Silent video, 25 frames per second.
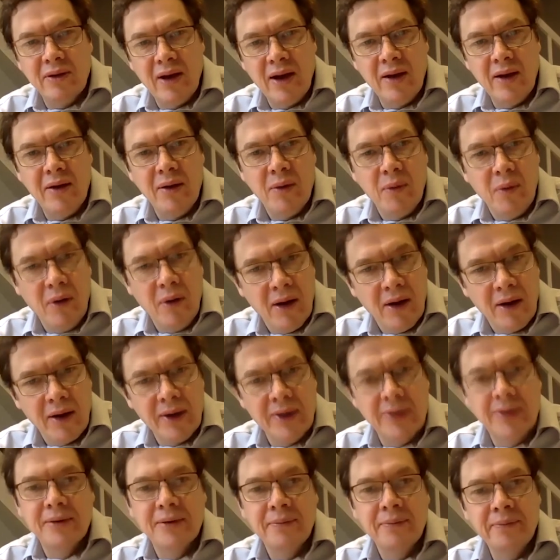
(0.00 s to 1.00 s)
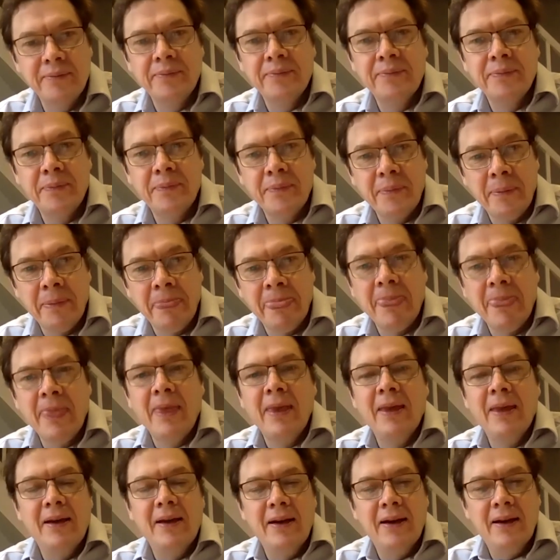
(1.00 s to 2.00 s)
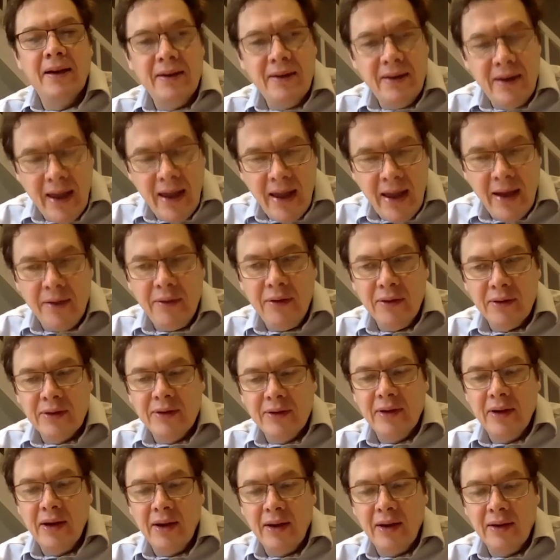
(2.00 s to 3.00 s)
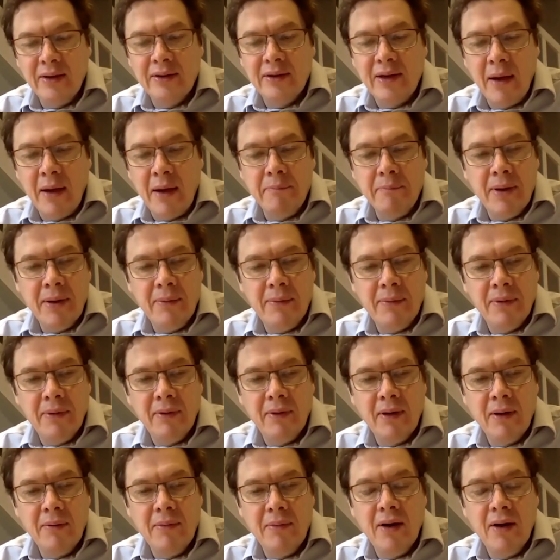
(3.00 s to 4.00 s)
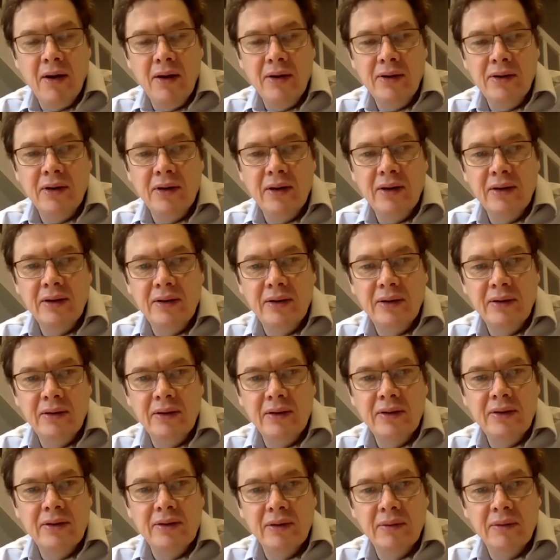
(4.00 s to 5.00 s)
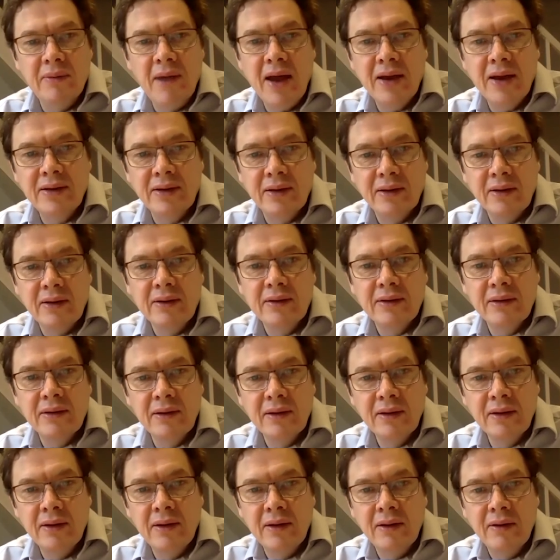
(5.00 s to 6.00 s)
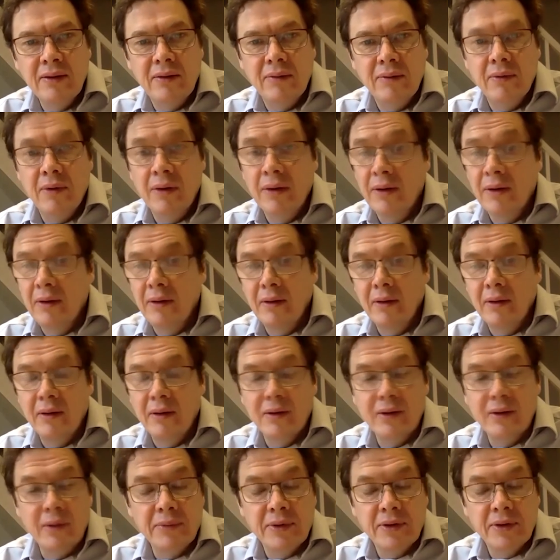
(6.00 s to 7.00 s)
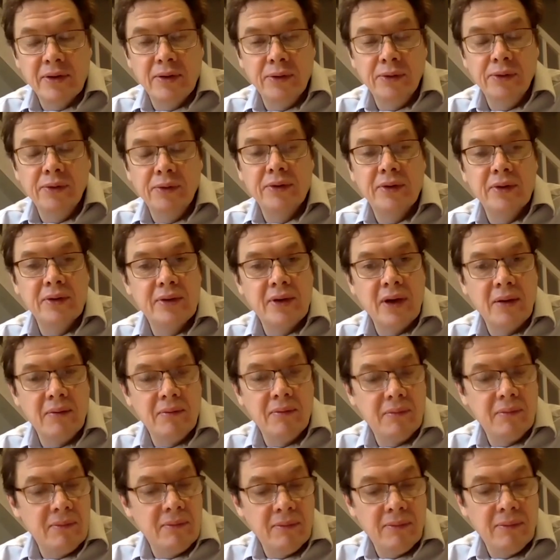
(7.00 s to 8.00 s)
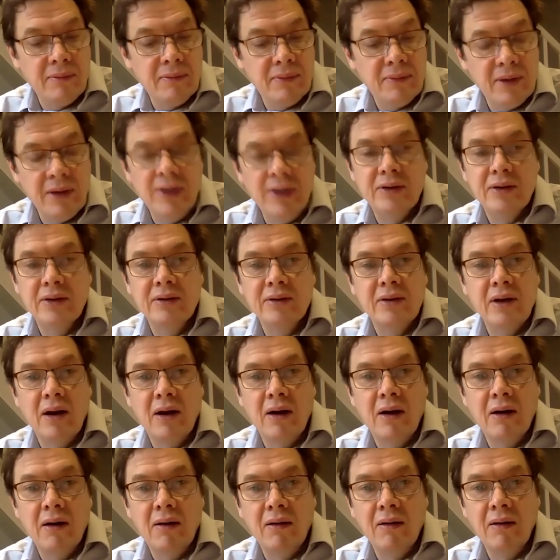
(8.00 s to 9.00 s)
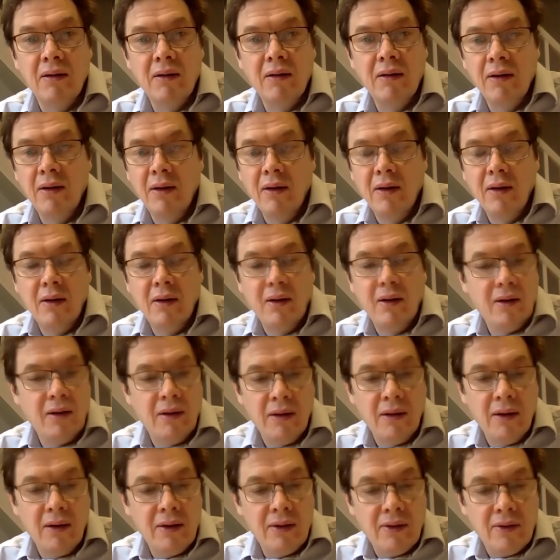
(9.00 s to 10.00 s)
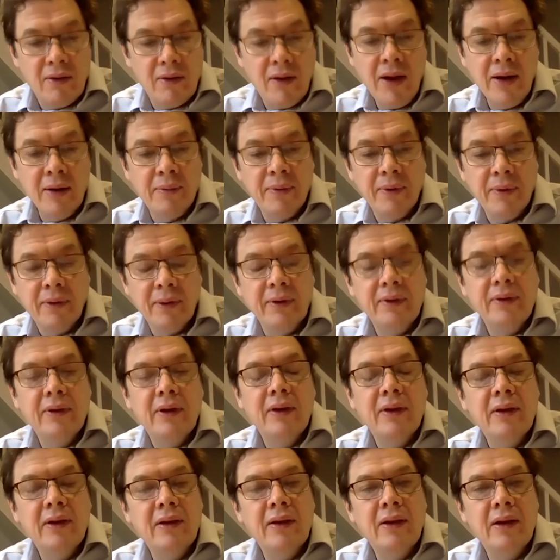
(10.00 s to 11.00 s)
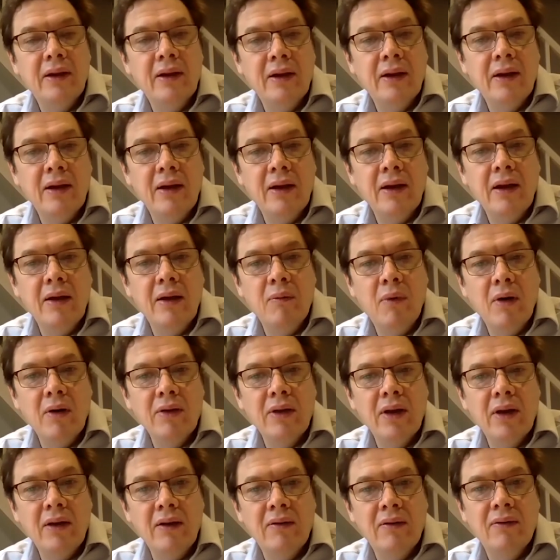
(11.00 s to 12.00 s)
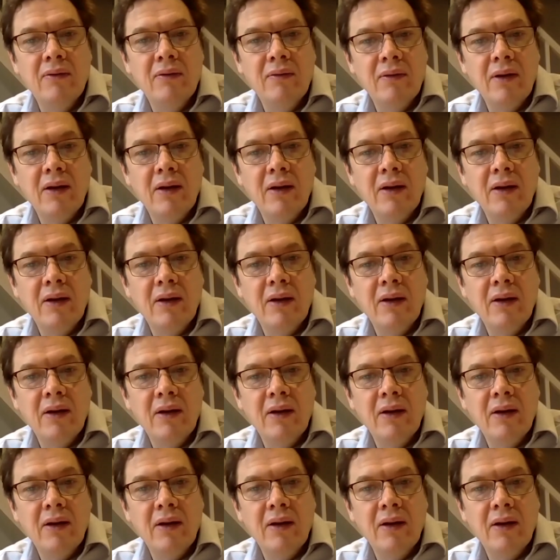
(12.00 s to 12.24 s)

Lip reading: or how it works. Now you're seeing some people emerge into digital masters. Some schools and some teachers are incredible in what they've